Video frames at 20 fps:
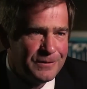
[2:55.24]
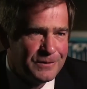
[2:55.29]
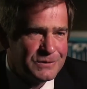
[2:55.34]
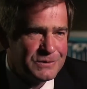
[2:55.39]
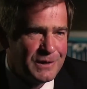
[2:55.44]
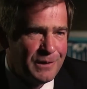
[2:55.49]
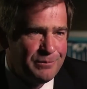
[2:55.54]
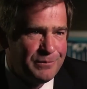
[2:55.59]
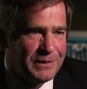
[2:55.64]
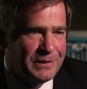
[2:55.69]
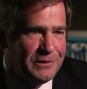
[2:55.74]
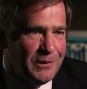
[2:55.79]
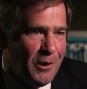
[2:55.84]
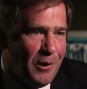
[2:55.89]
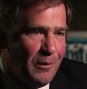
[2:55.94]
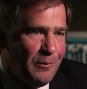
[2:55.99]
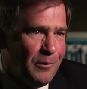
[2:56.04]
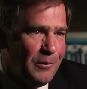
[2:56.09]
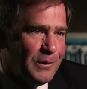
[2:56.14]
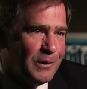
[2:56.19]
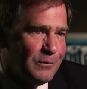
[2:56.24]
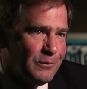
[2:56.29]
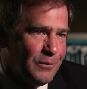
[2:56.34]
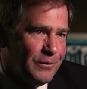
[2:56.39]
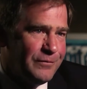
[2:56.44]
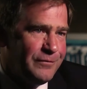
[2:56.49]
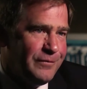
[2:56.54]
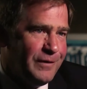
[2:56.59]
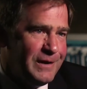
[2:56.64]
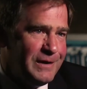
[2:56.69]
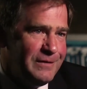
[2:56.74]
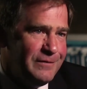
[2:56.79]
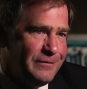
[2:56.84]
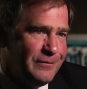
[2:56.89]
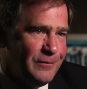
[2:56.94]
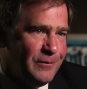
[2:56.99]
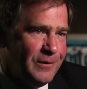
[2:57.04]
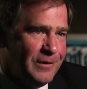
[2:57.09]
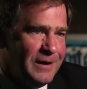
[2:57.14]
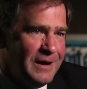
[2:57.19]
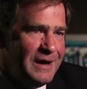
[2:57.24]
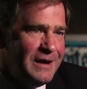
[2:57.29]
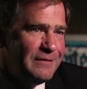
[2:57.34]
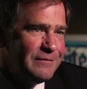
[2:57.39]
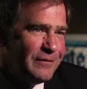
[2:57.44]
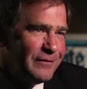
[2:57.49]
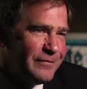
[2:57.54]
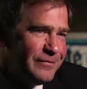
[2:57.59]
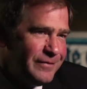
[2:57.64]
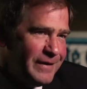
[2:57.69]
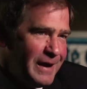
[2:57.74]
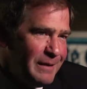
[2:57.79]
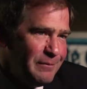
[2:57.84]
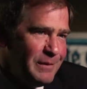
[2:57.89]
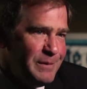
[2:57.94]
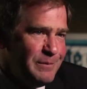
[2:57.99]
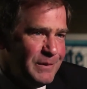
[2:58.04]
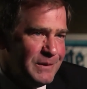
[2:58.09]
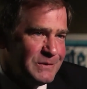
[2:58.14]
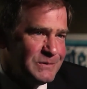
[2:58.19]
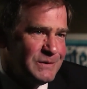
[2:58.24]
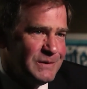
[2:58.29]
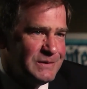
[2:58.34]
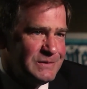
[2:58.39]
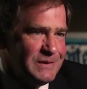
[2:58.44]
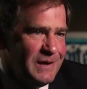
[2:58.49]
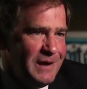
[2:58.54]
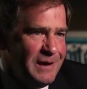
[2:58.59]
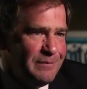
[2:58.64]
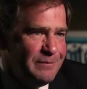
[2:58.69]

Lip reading: there's something noble and worth fighting for family business